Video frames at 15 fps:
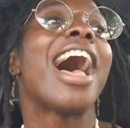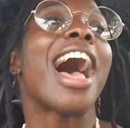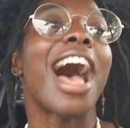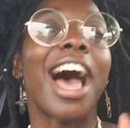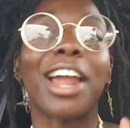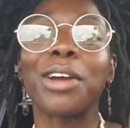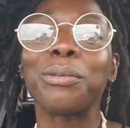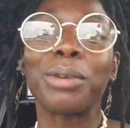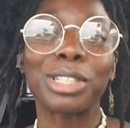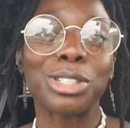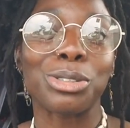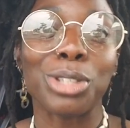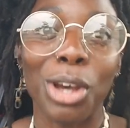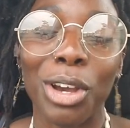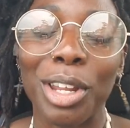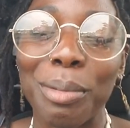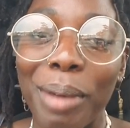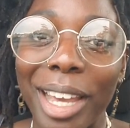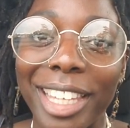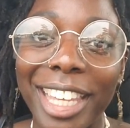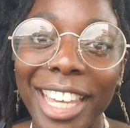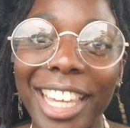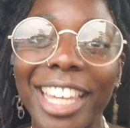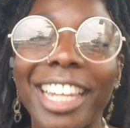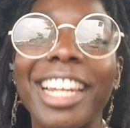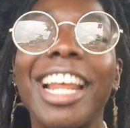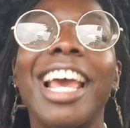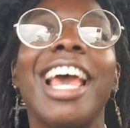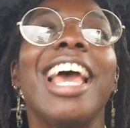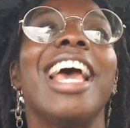I don't want you talking to my kid.
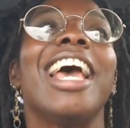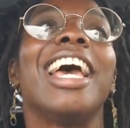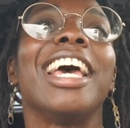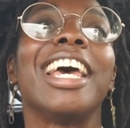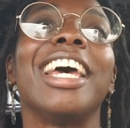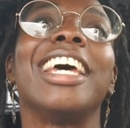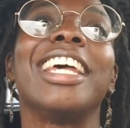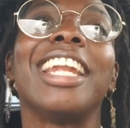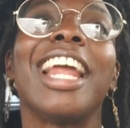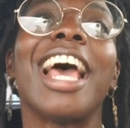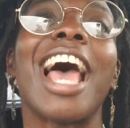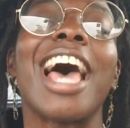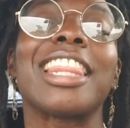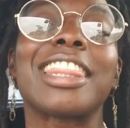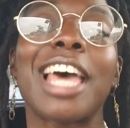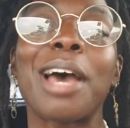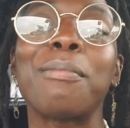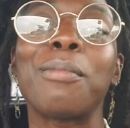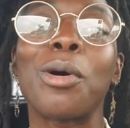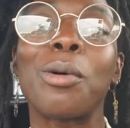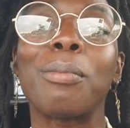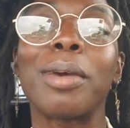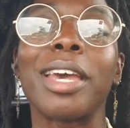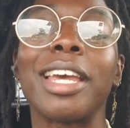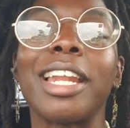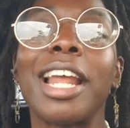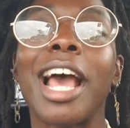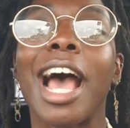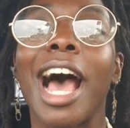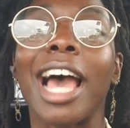And at that moment,
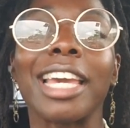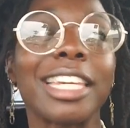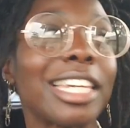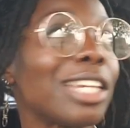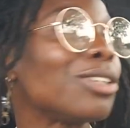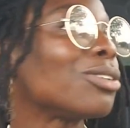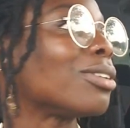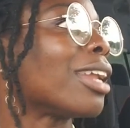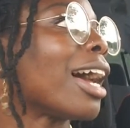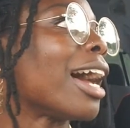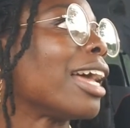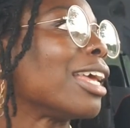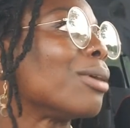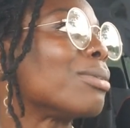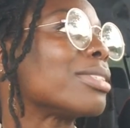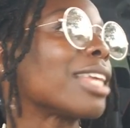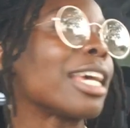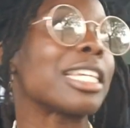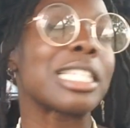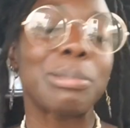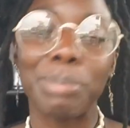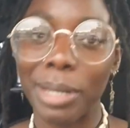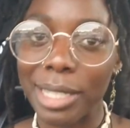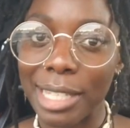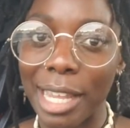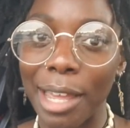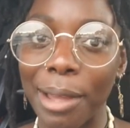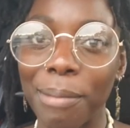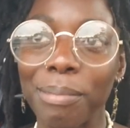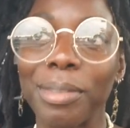I kid you not, it was like, speak to
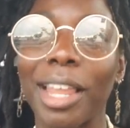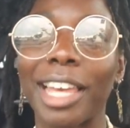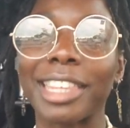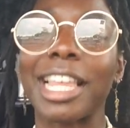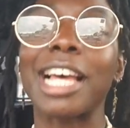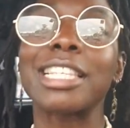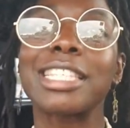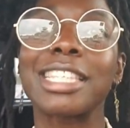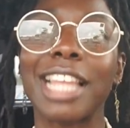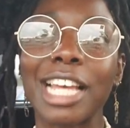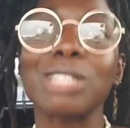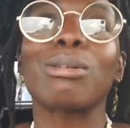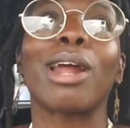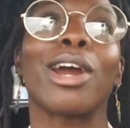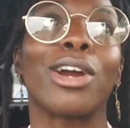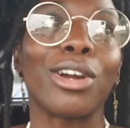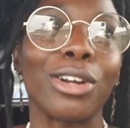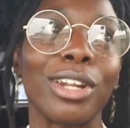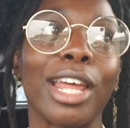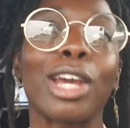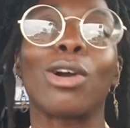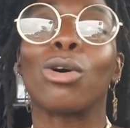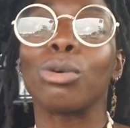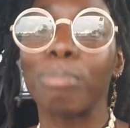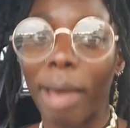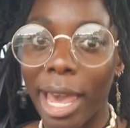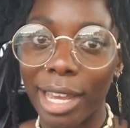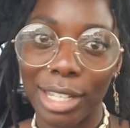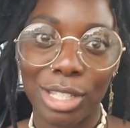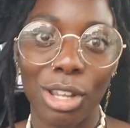him. Like, that's what I heard. Like, go
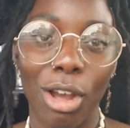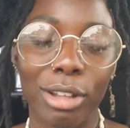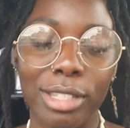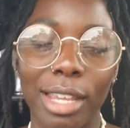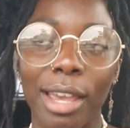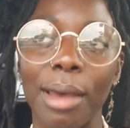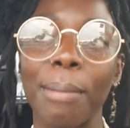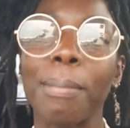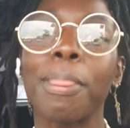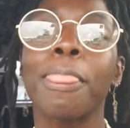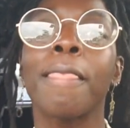back and talk to him.